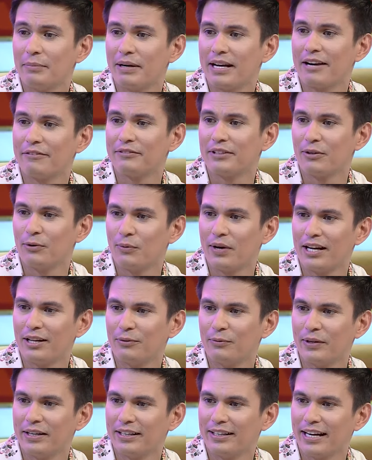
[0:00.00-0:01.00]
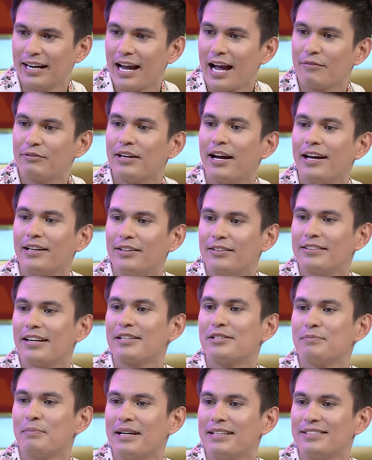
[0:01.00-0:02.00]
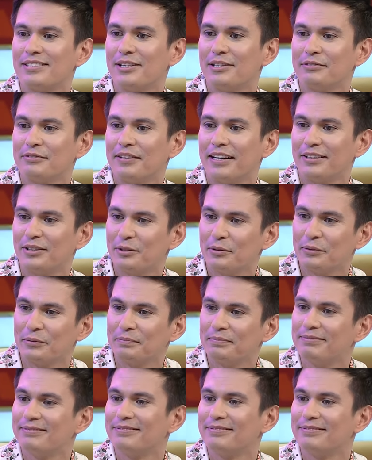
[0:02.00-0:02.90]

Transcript: but after a while, when I had to, I had to test myself, I had to